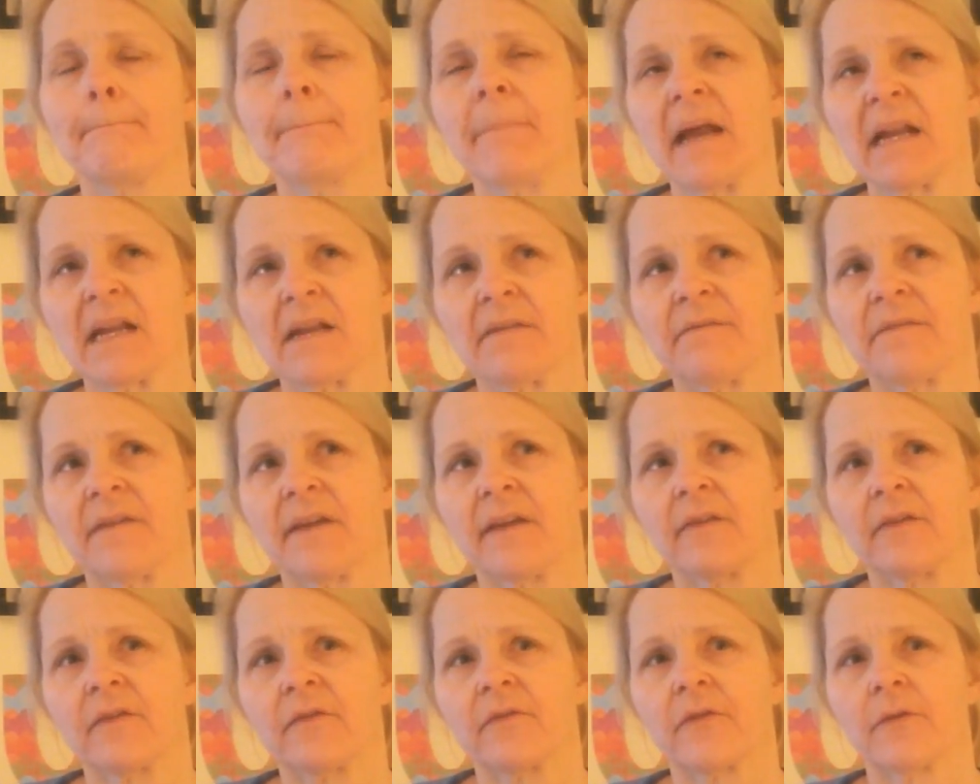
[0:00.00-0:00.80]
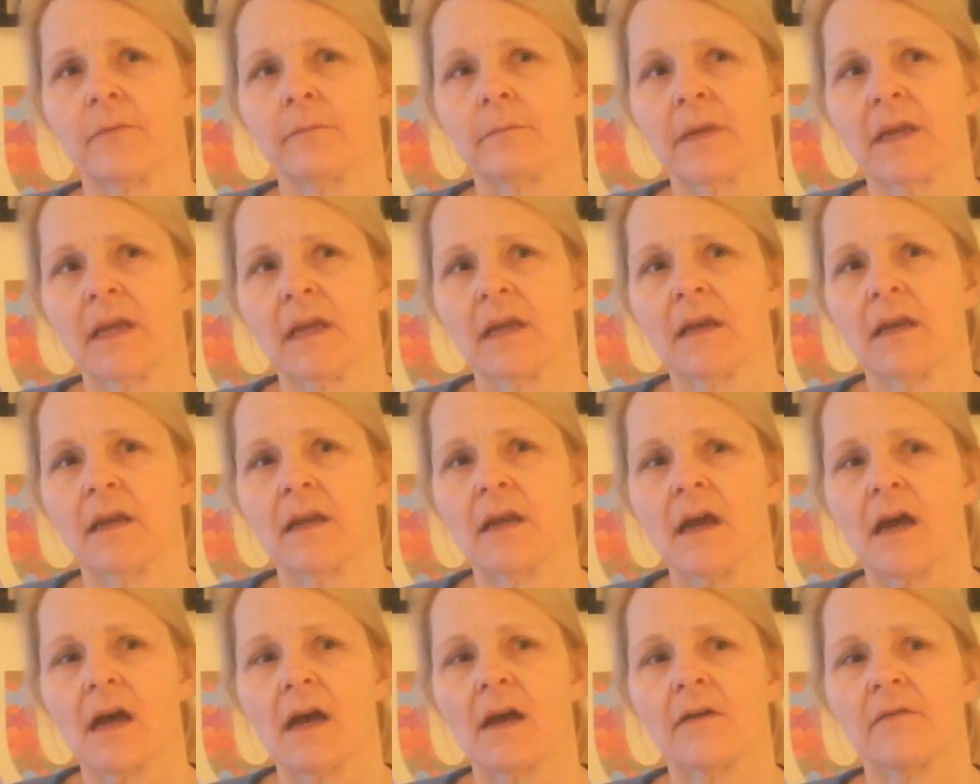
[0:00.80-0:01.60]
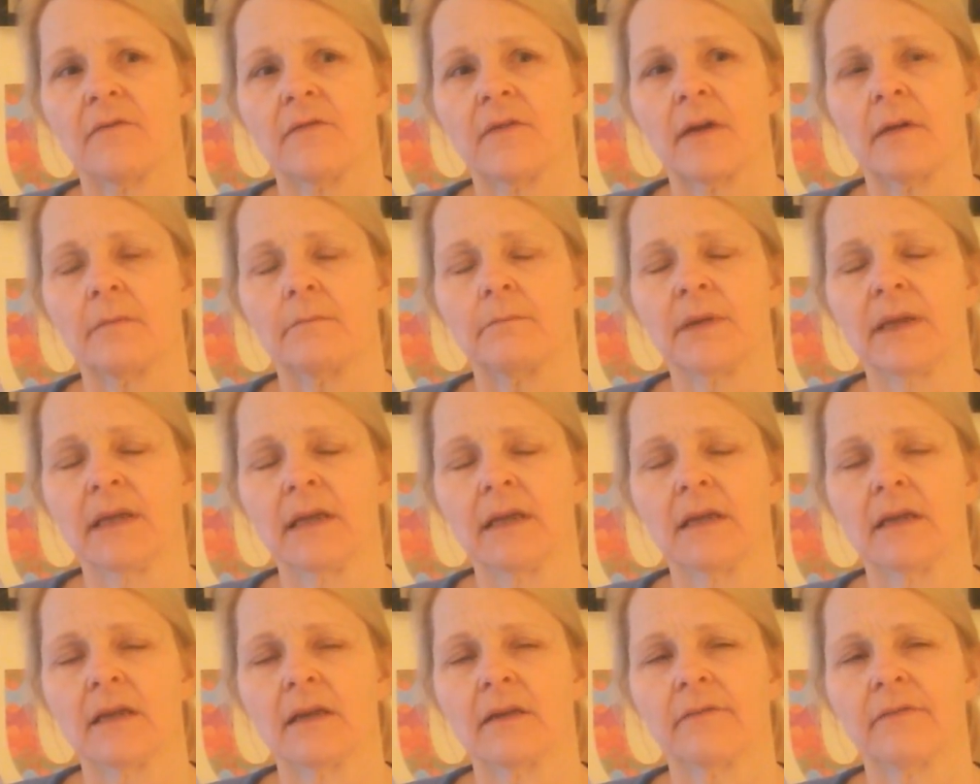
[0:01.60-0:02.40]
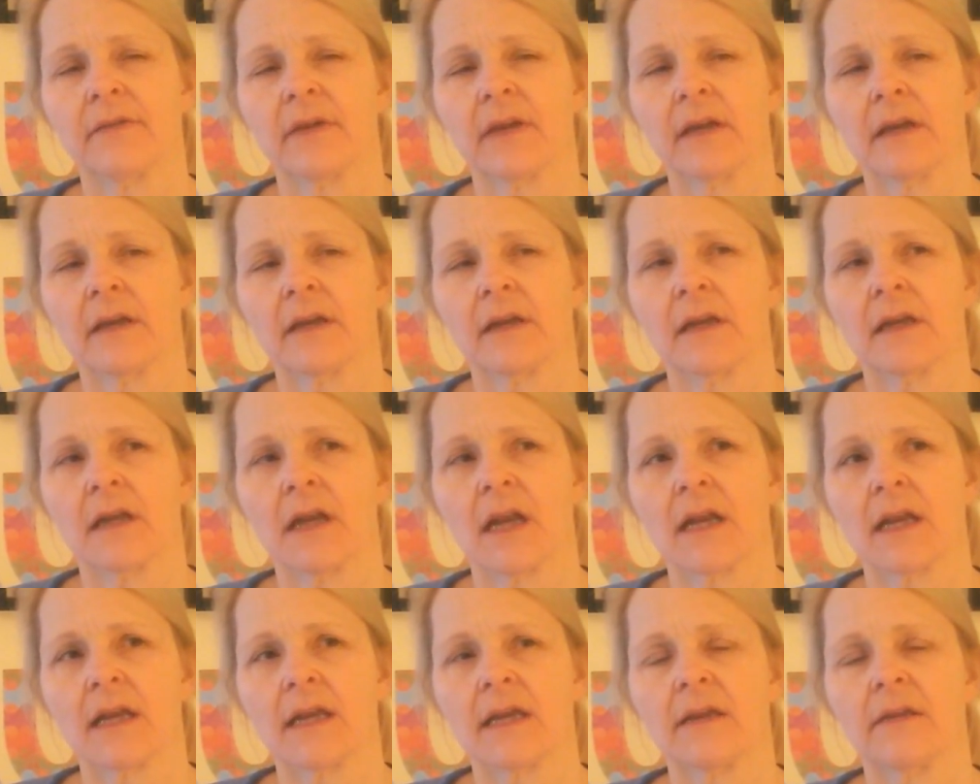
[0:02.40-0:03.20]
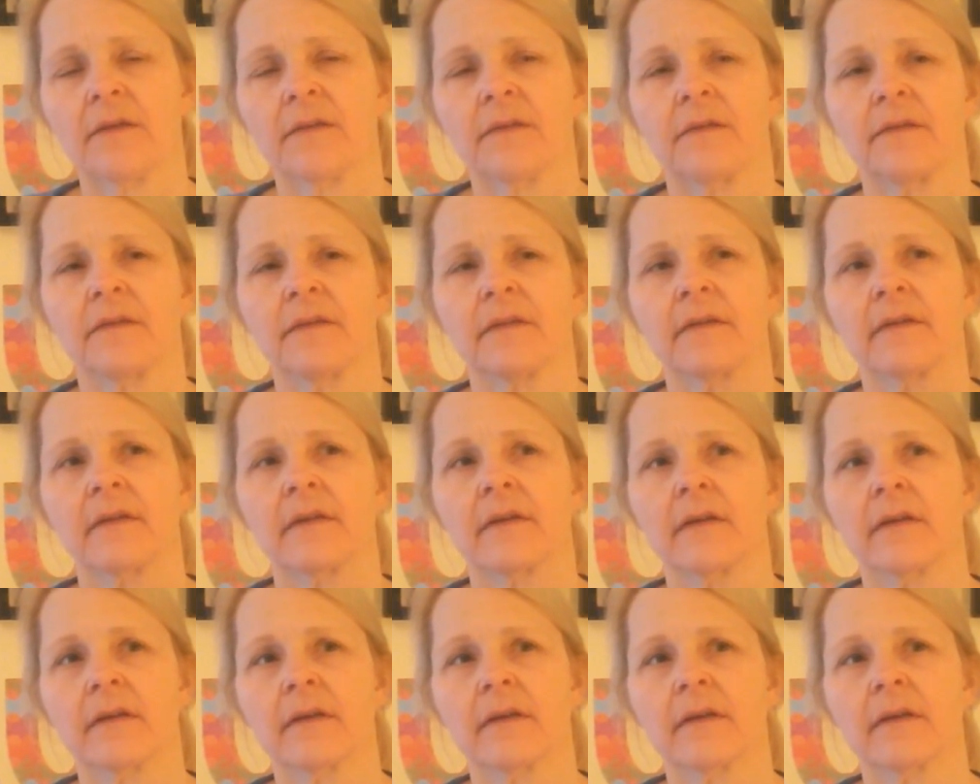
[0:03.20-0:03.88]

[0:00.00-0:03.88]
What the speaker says: benefits for me of being vegan is